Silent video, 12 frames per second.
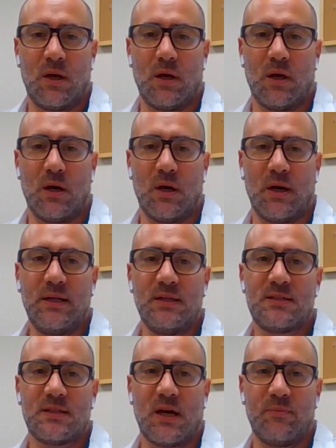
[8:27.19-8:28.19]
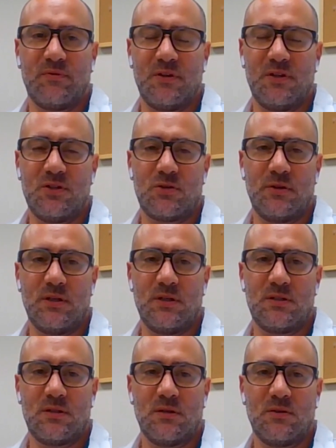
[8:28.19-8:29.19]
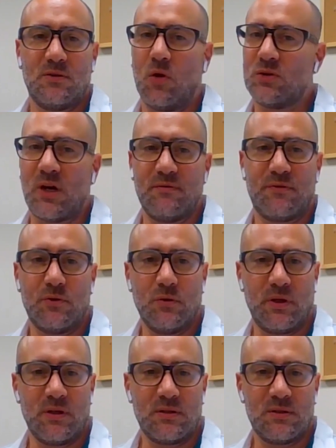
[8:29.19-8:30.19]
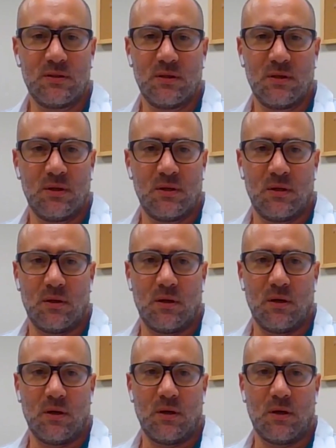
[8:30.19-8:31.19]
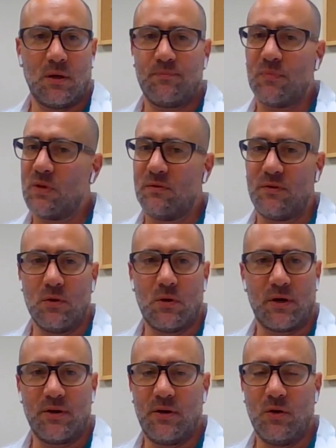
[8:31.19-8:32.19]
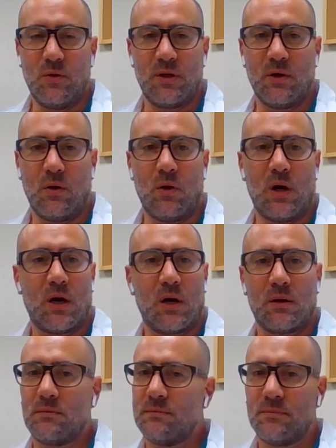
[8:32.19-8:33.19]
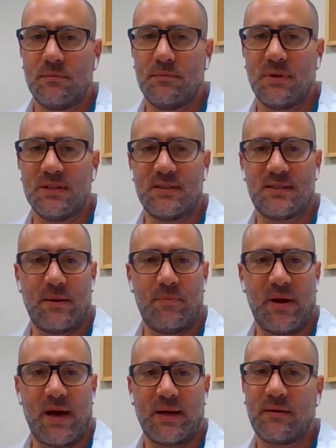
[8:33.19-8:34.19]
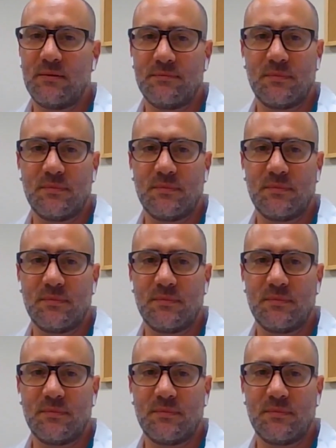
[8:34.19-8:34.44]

Uh, in these type of injuries, no time for rookies. Uh, if you are new at OR, please stand back.